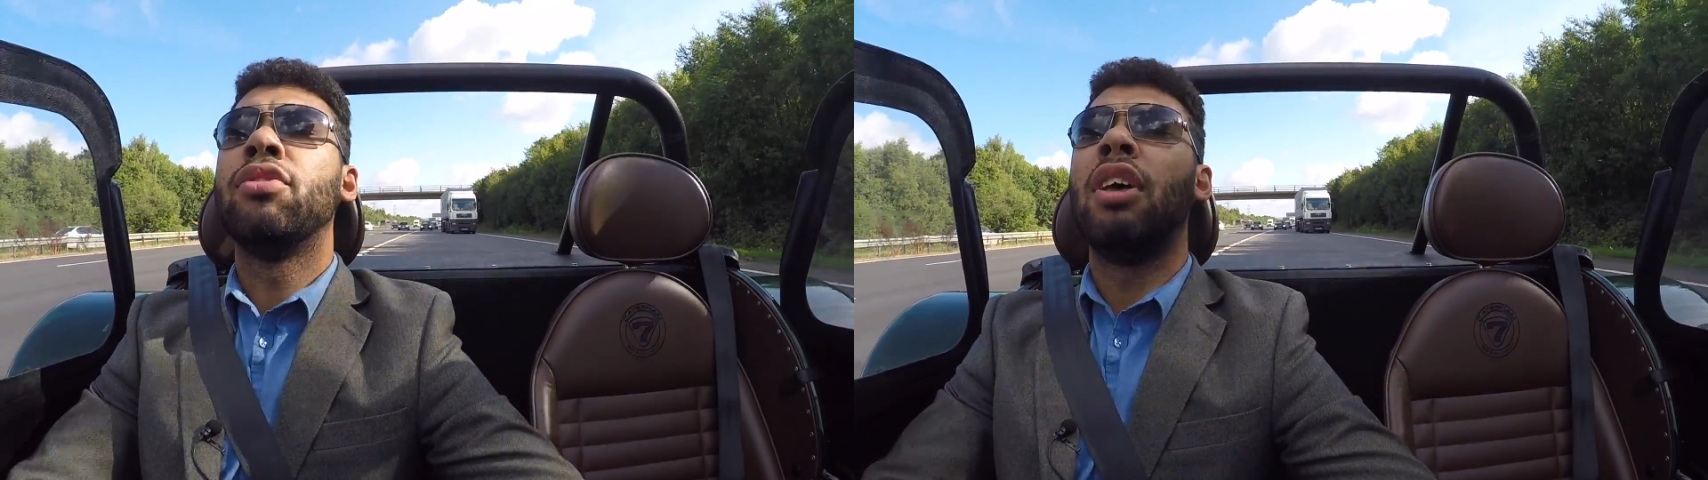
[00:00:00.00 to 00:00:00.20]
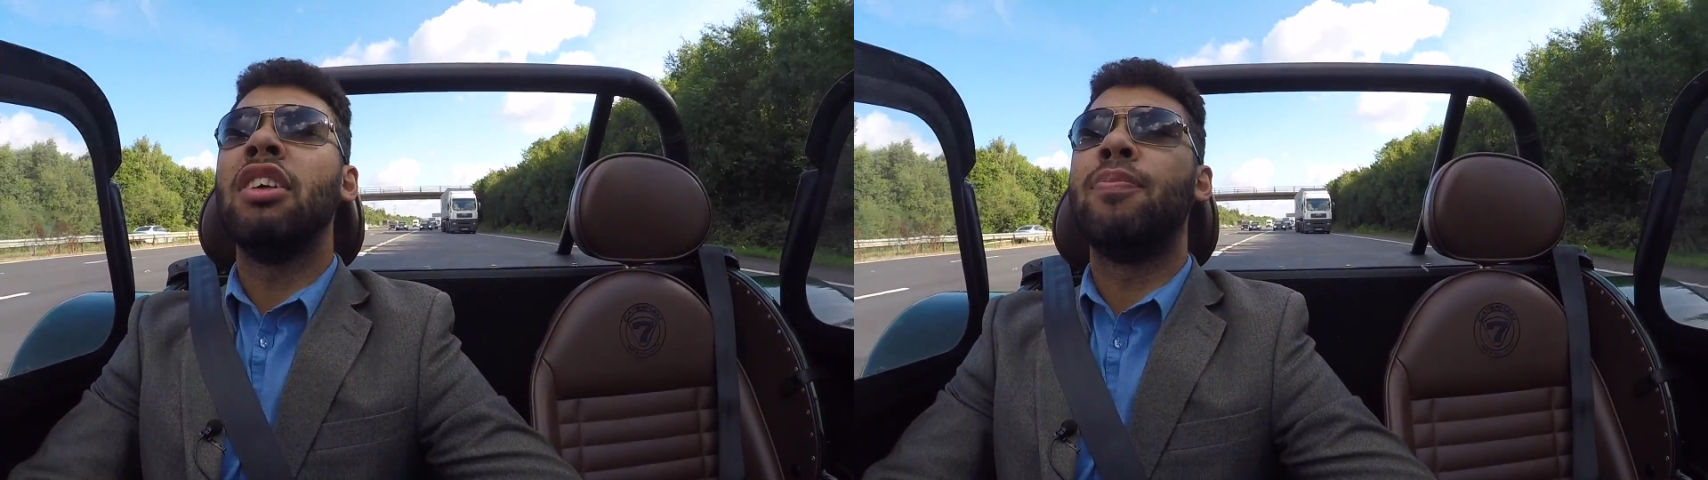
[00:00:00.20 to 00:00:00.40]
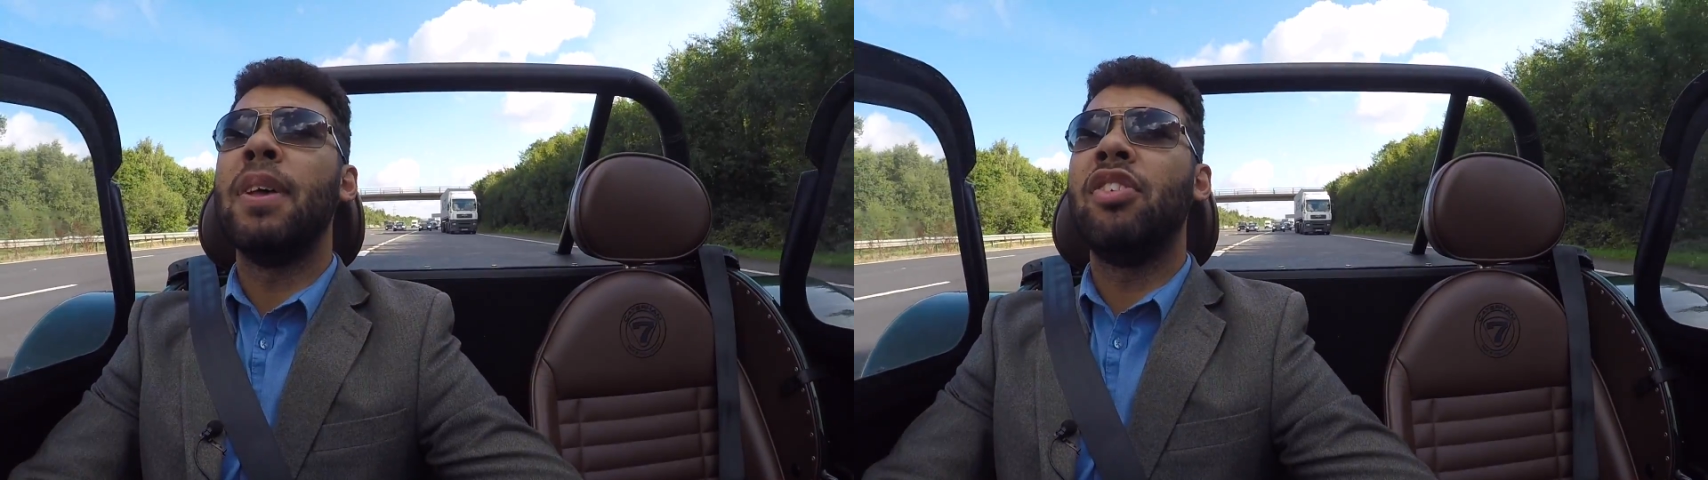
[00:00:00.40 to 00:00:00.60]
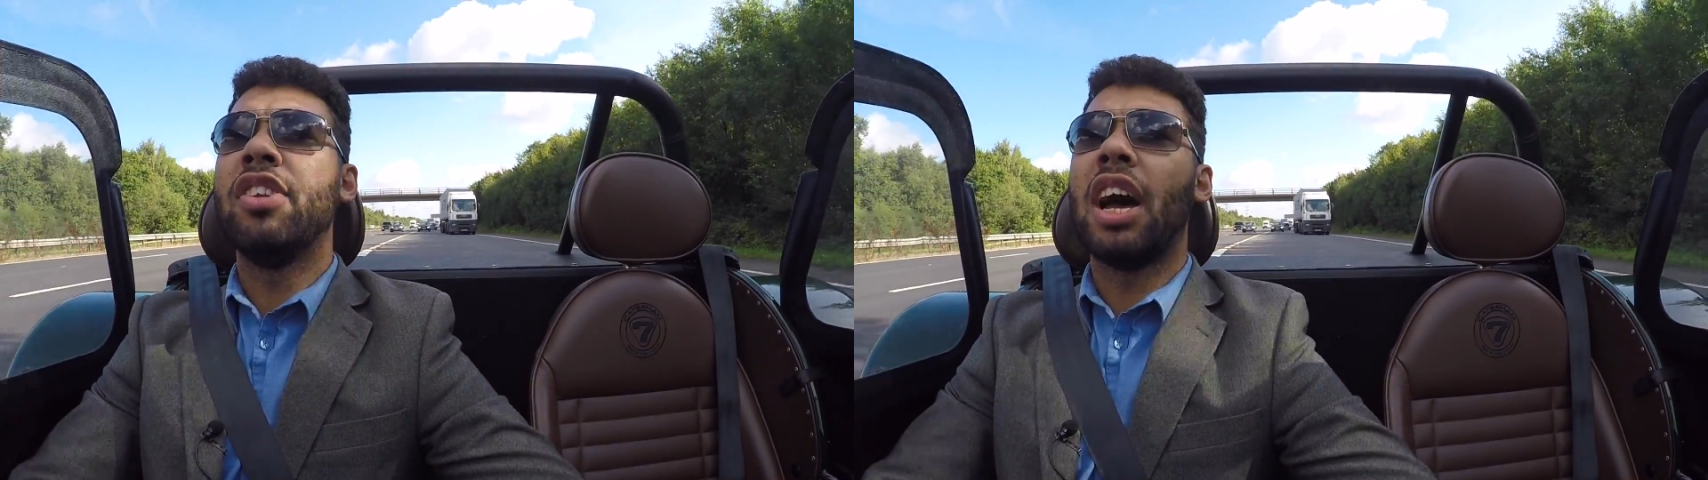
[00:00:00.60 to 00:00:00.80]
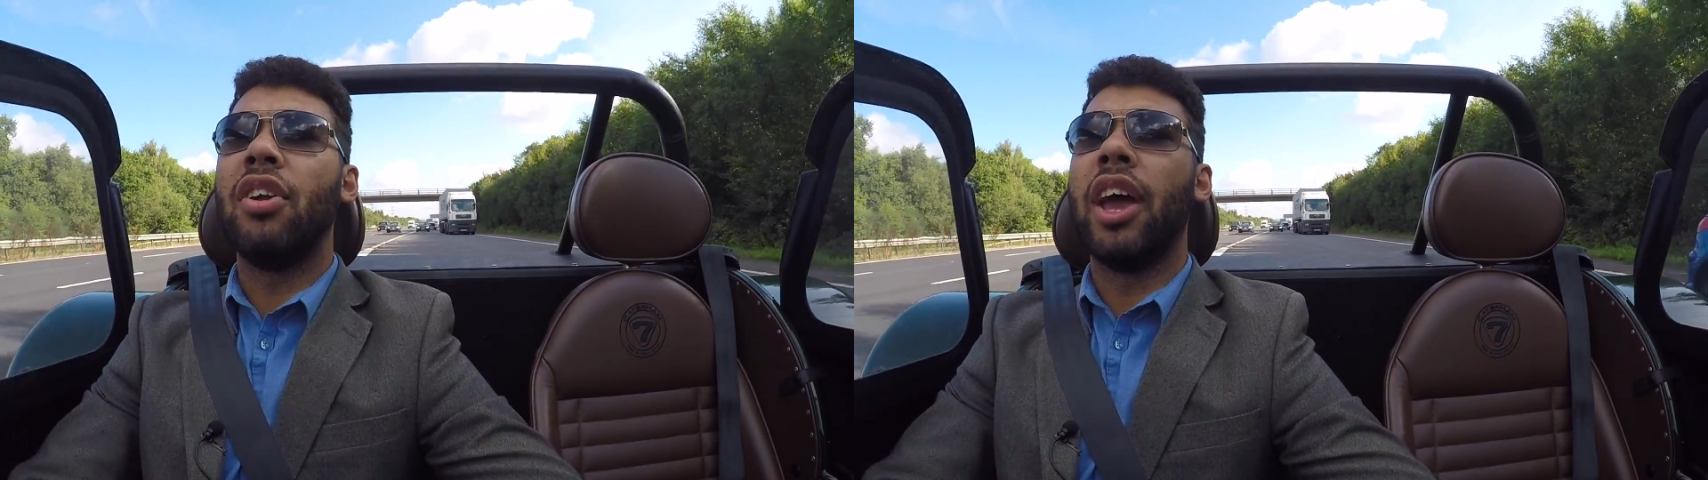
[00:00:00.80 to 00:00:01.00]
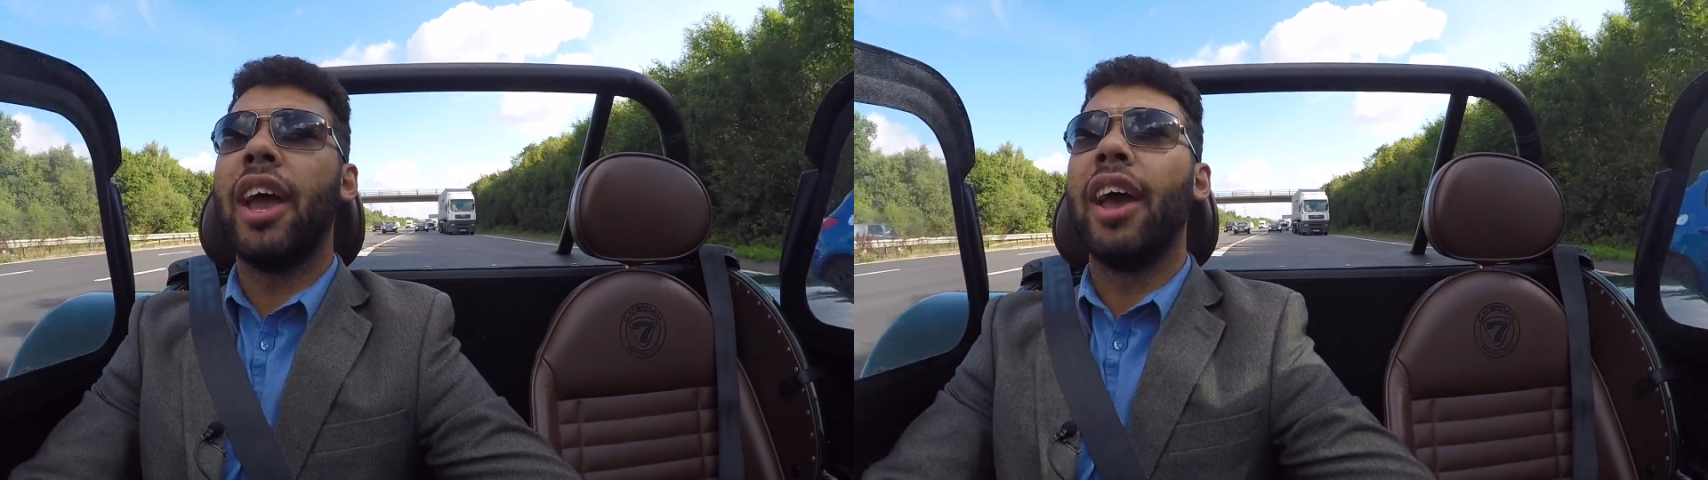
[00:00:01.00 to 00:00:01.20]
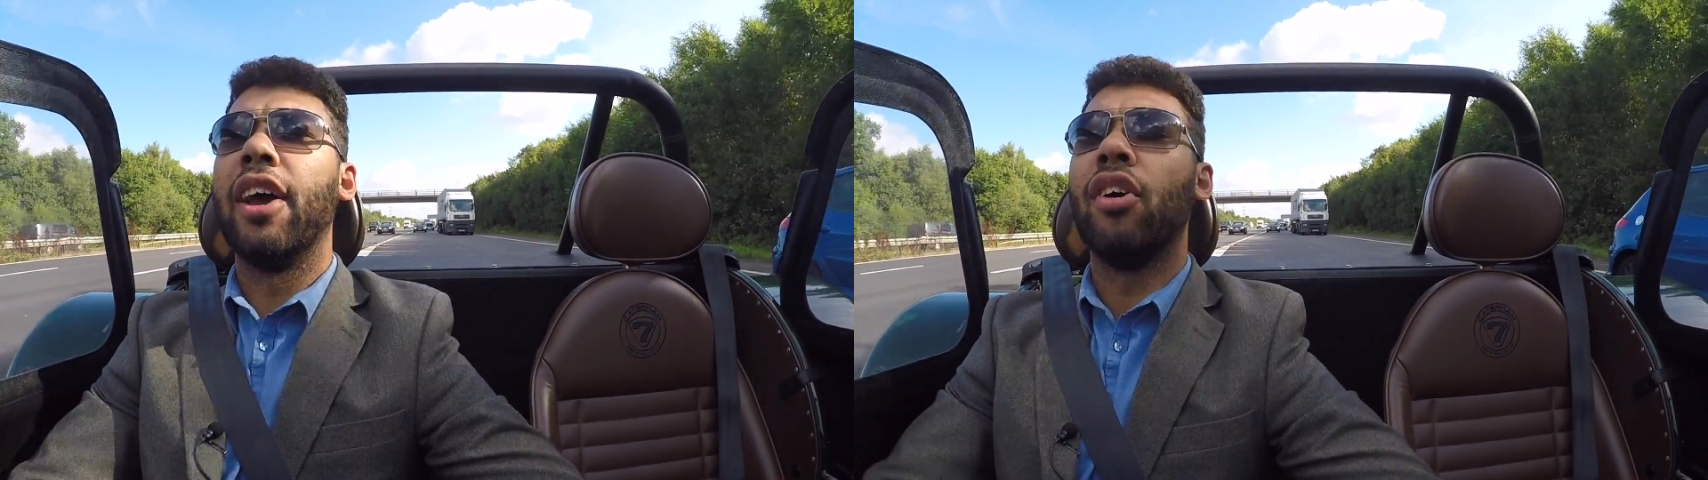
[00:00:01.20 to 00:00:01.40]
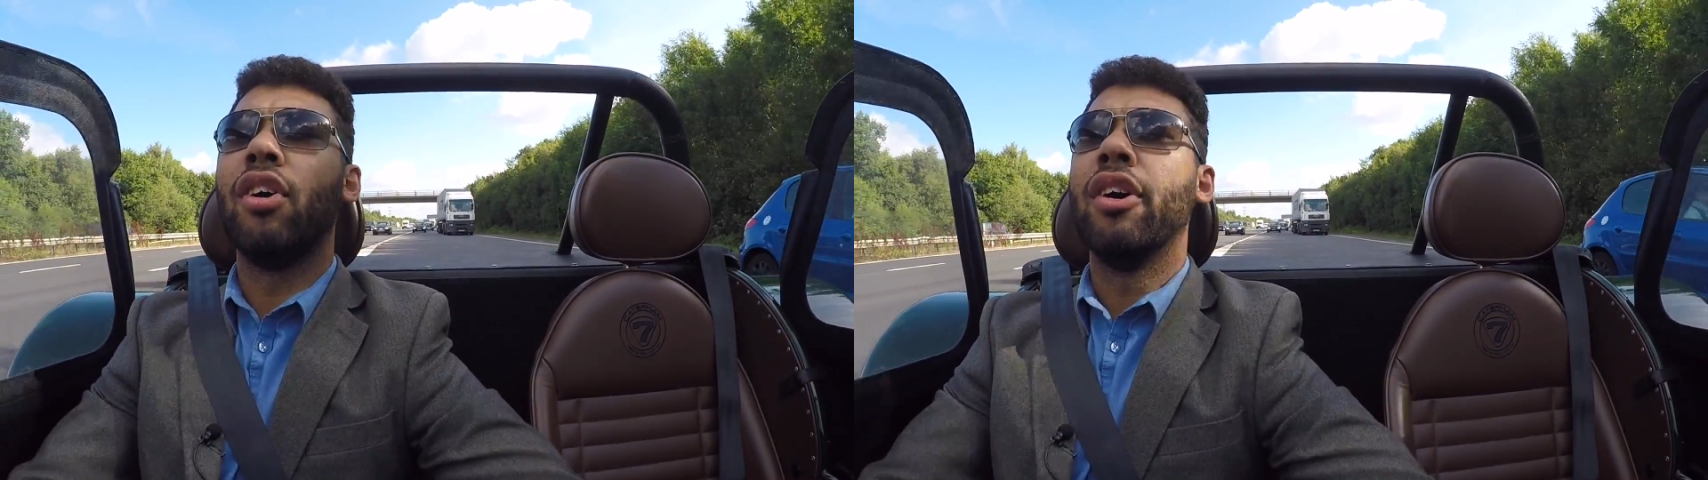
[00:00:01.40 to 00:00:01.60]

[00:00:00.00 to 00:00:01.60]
Tis busy down here.